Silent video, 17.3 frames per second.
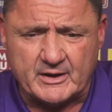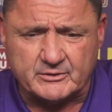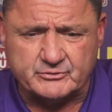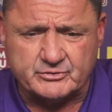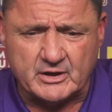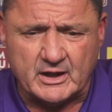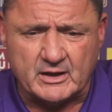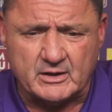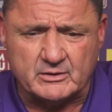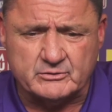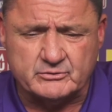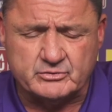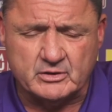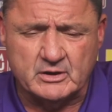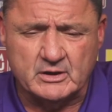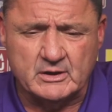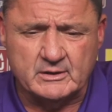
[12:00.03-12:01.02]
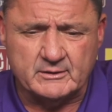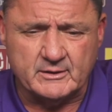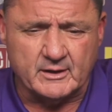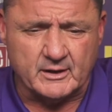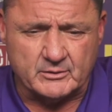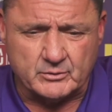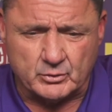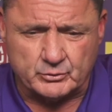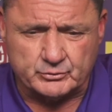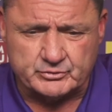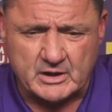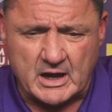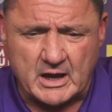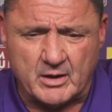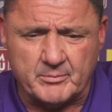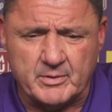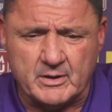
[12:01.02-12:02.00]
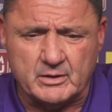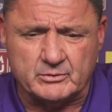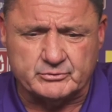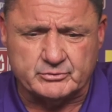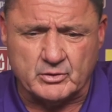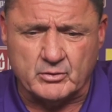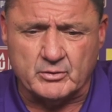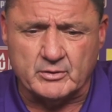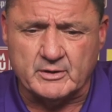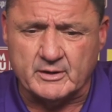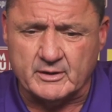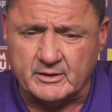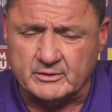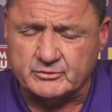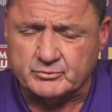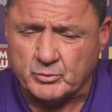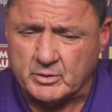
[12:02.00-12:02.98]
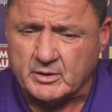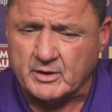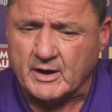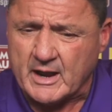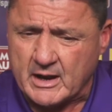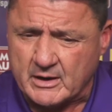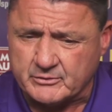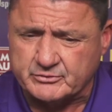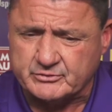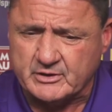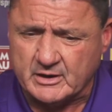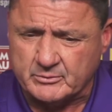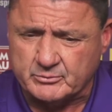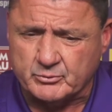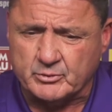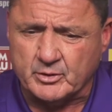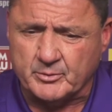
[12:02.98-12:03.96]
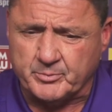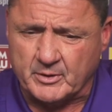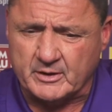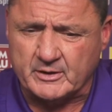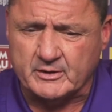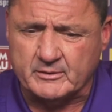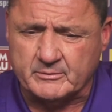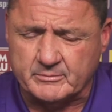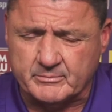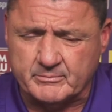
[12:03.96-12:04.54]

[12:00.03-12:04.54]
a challenge. They get those cowbells going. It is one of a lot of stadiums we're going to play in.